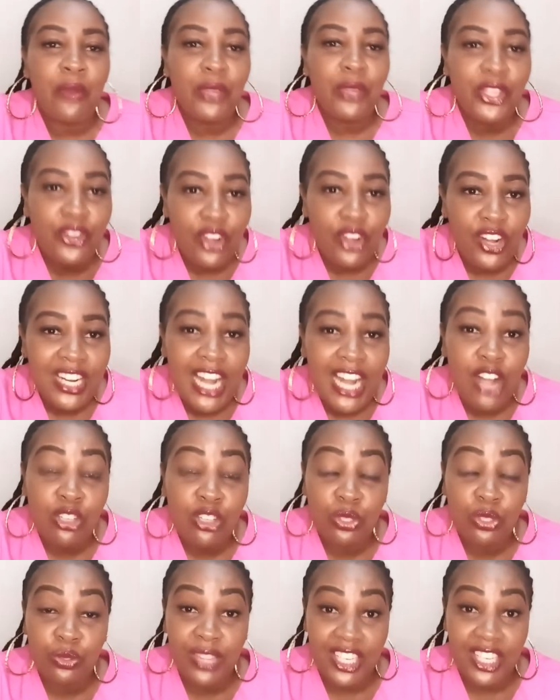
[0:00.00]
we go
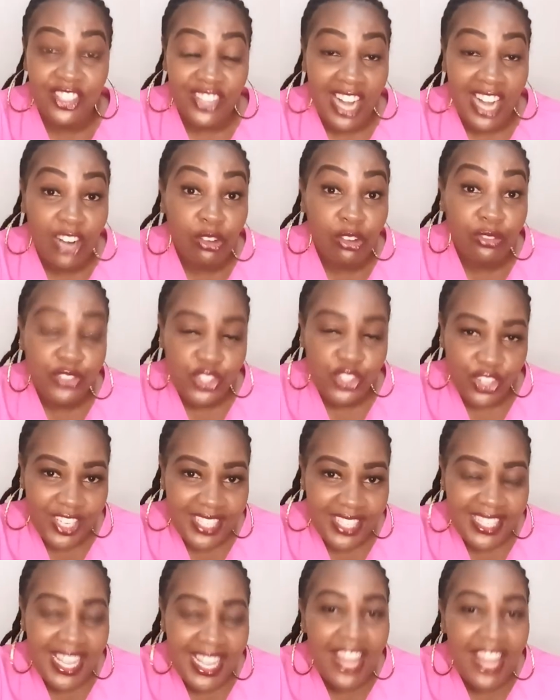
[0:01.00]
now to the drug of
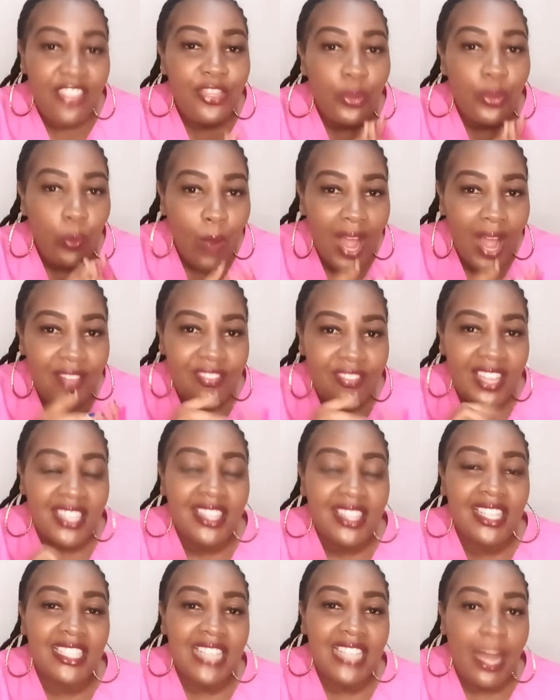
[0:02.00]
choice, the one
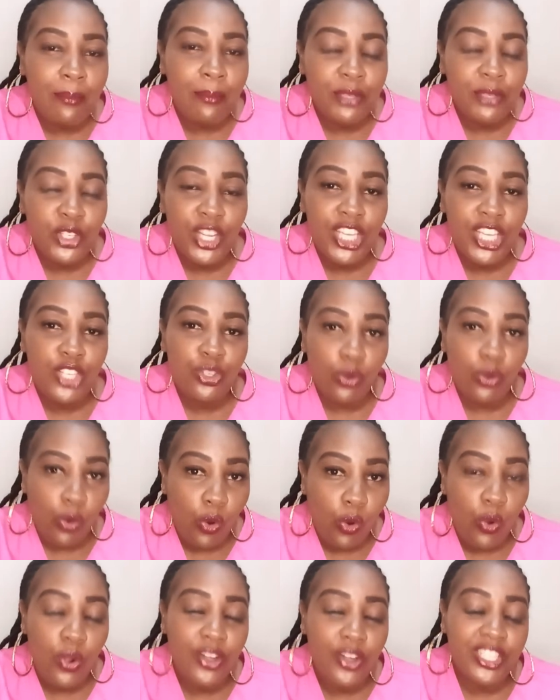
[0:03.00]
that the
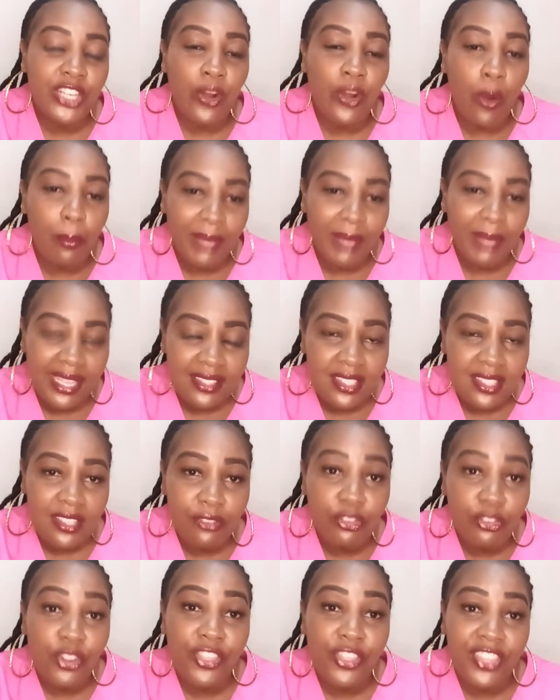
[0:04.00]
WHO recommends
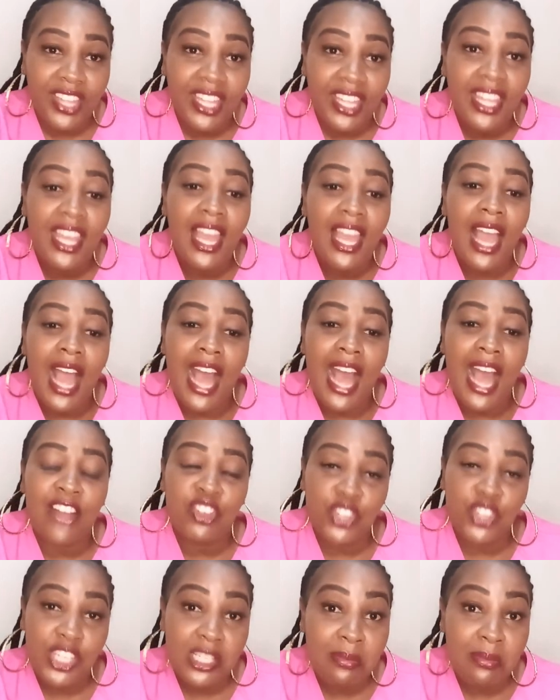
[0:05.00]
for the a
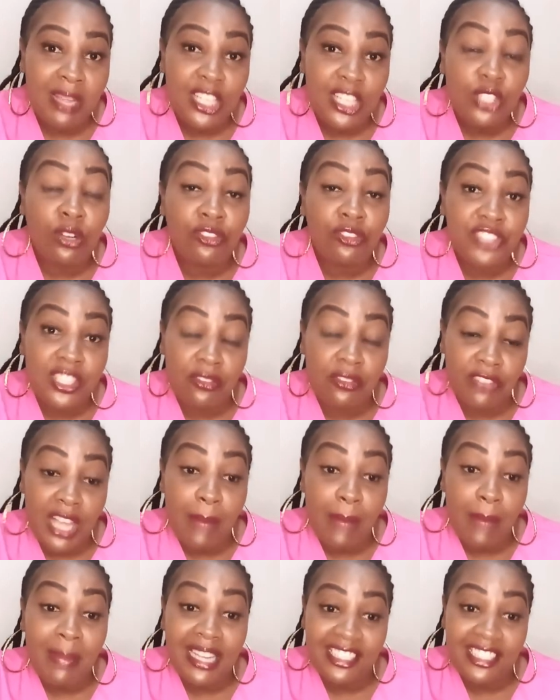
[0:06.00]
treatment of
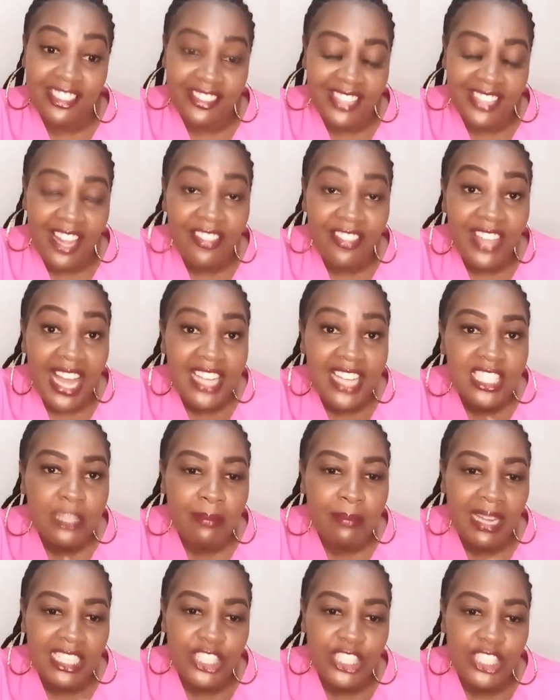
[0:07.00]
severe malaria, the
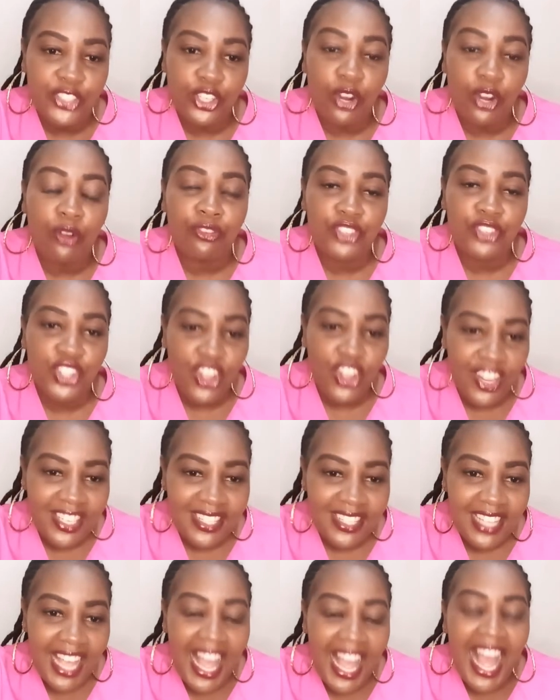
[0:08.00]
anti-malaria of
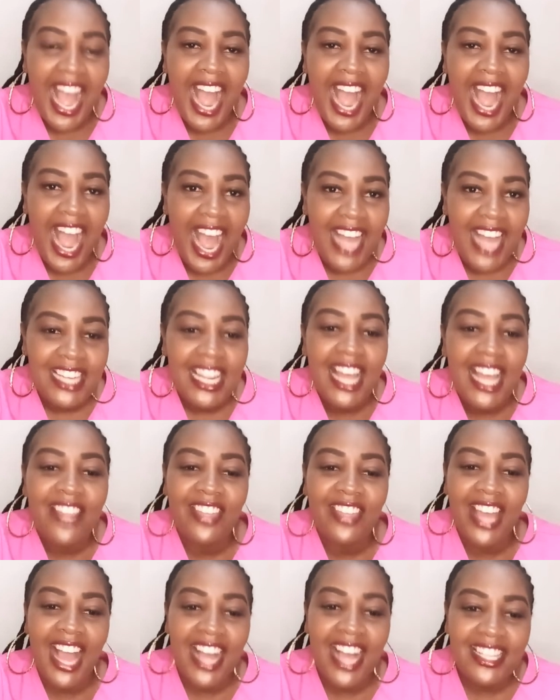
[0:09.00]
choice? And
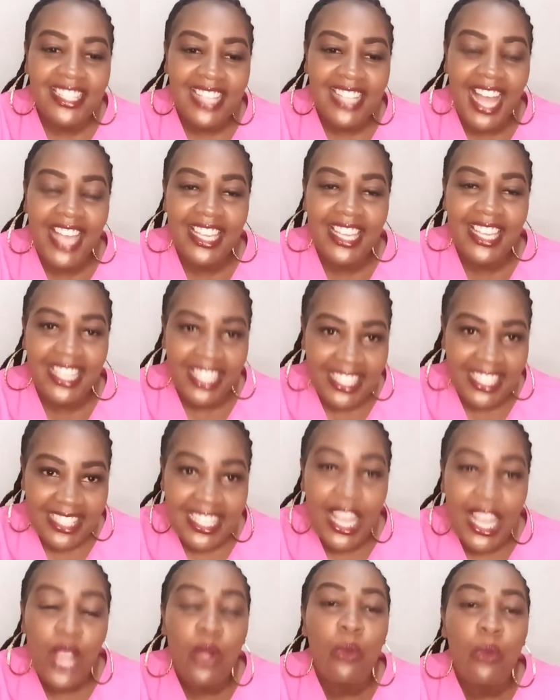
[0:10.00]
the answer is
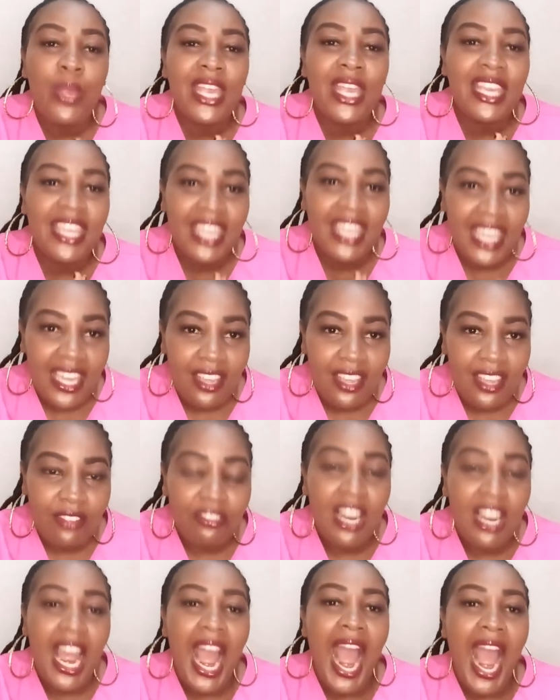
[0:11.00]
we give
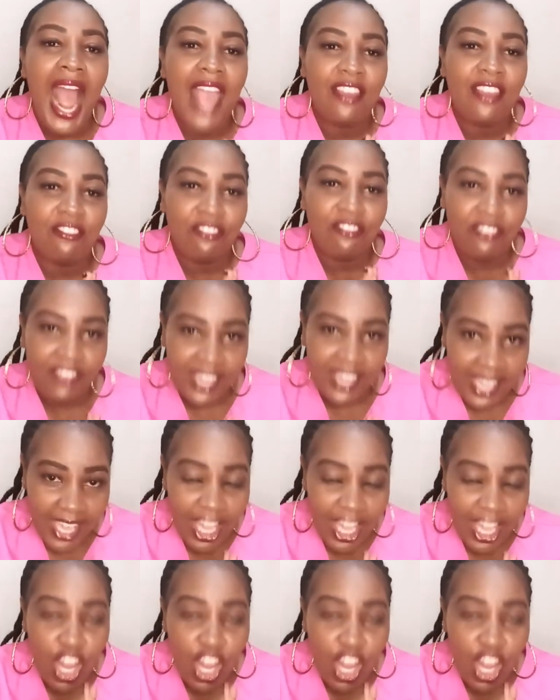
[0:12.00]
IV